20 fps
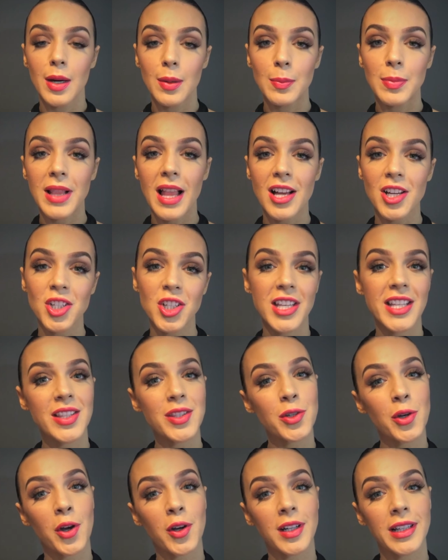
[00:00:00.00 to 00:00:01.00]
Blush is
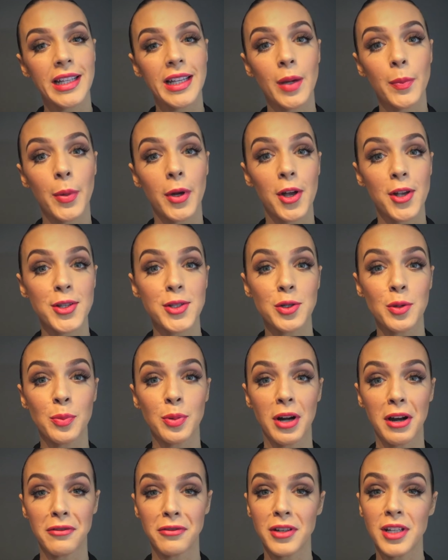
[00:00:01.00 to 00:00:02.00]
totally a personal
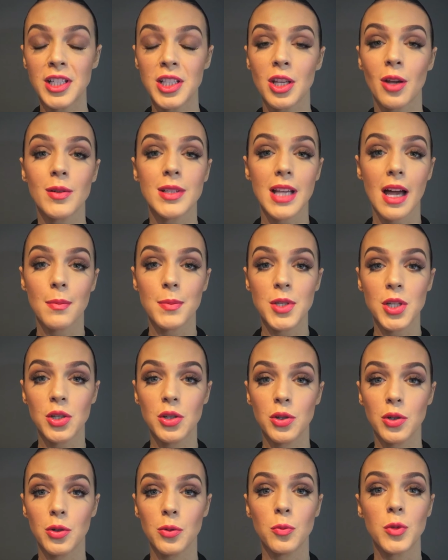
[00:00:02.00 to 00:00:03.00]
preference, so it's up to
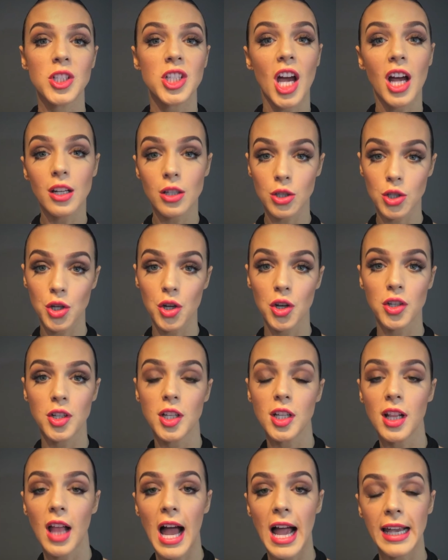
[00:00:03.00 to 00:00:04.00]
you which undertone you
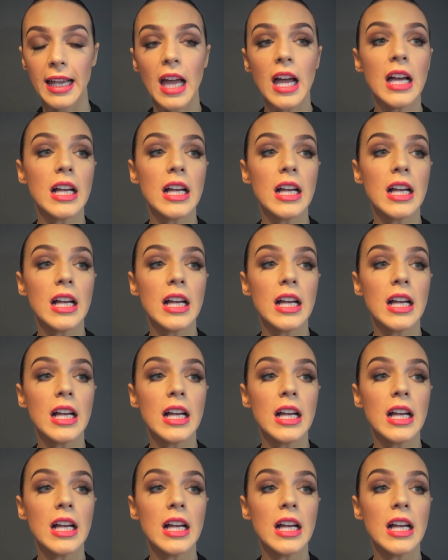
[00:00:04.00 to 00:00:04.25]
like.